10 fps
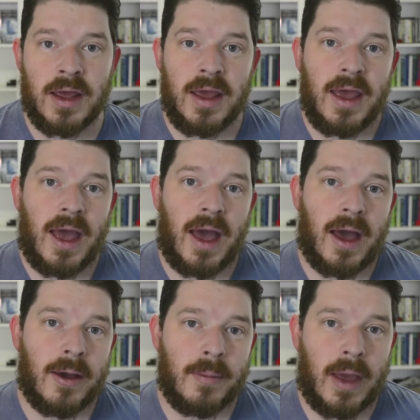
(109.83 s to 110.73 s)

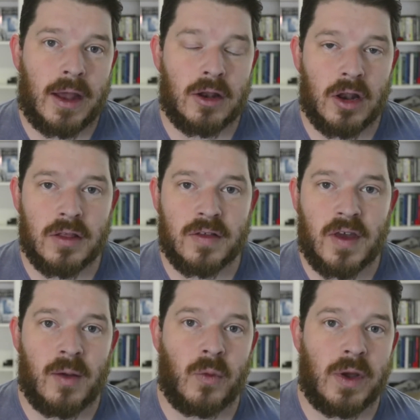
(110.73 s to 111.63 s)
And a lot of the
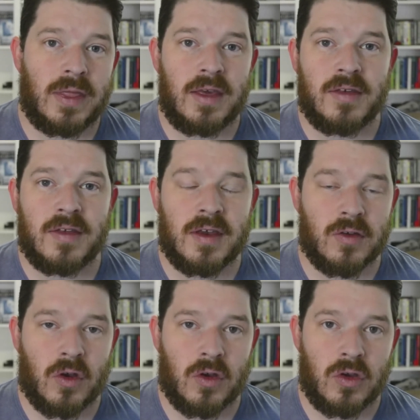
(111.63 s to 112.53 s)
time when these things
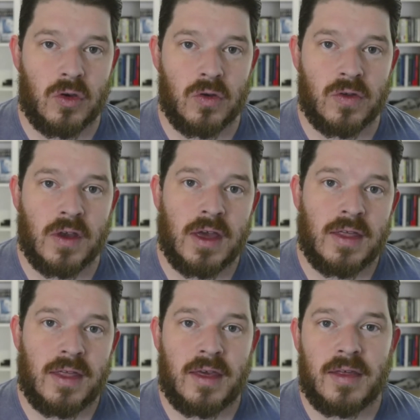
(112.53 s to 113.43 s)
are used,
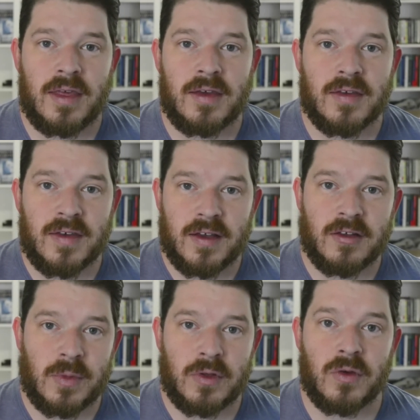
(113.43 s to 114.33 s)
there's a
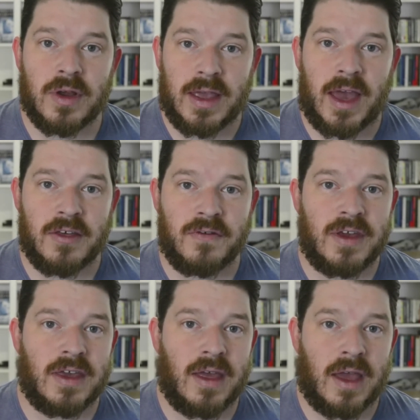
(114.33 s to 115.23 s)
settlement or a gas
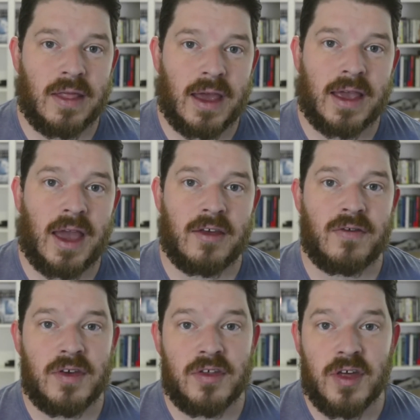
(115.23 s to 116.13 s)
fee, and that gas fee
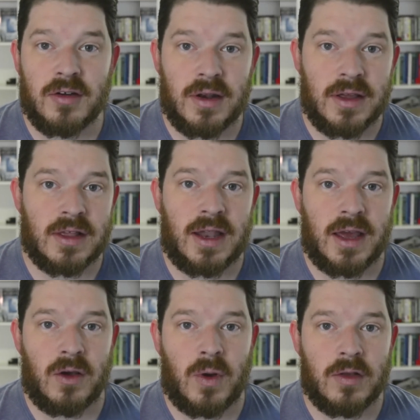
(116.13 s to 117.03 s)
is generally the layer
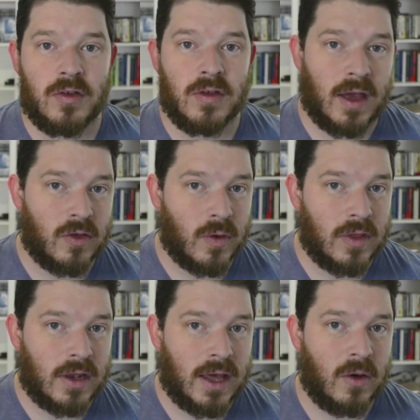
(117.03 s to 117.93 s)
one. So that's where the
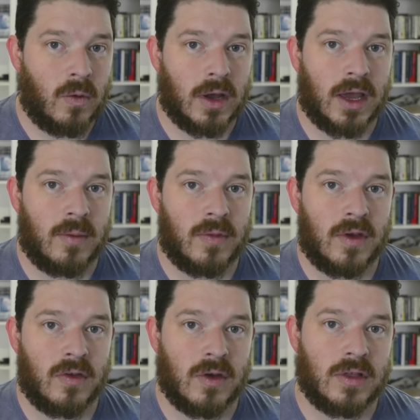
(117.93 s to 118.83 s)
layer one comes
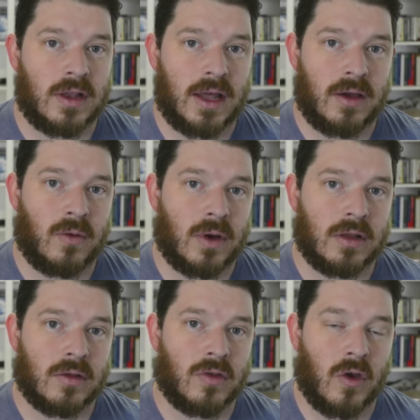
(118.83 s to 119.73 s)
into it. The layer one
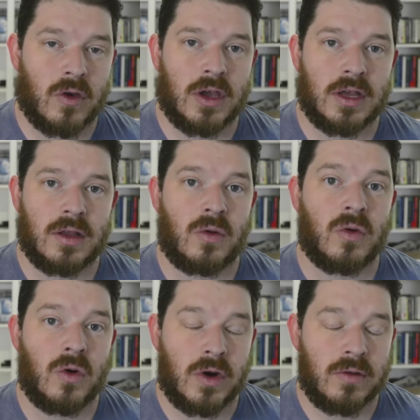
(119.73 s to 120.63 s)
token, or
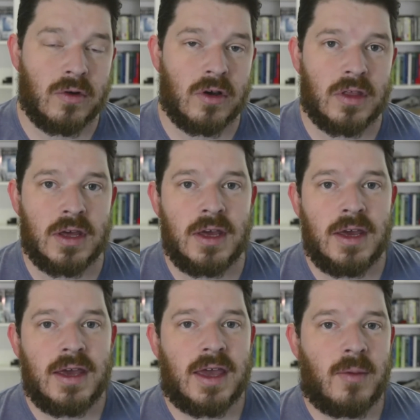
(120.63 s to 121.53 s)
coin rather,
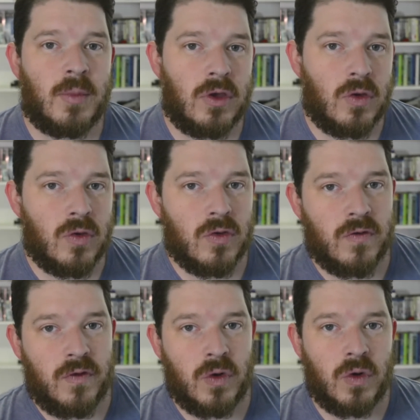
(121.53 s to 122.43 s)
can be used for